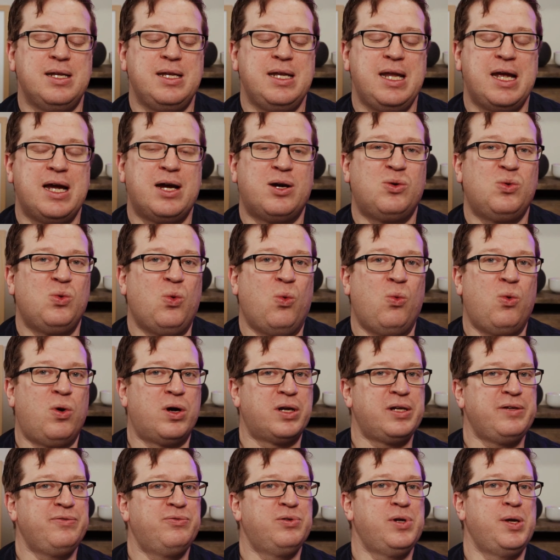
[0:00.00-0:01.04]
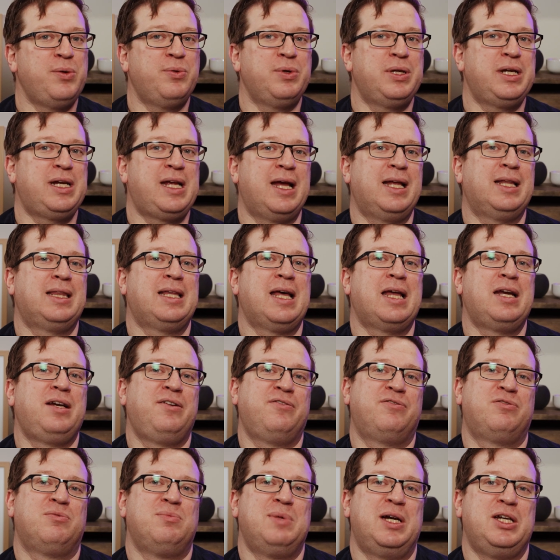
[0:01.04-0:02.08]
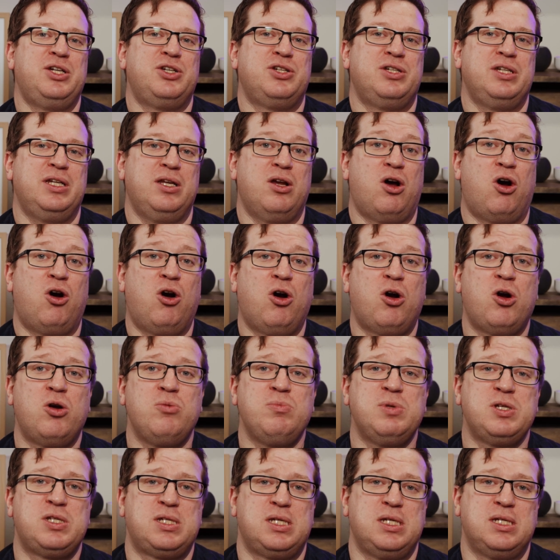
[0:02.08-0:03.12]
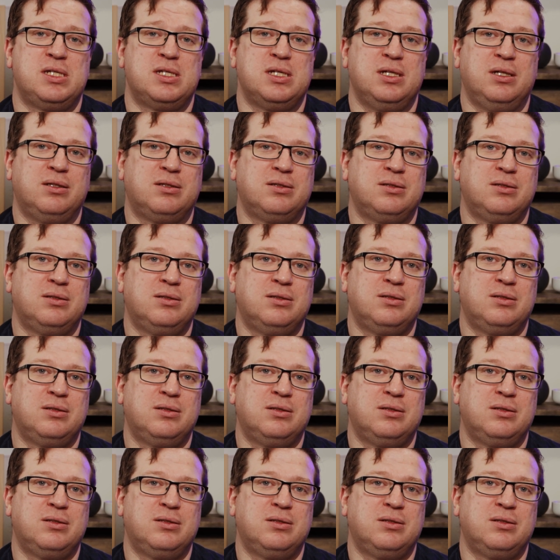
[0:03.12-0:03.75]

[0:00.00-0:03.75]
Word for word: Now, what if we were to get that information in Home Assistant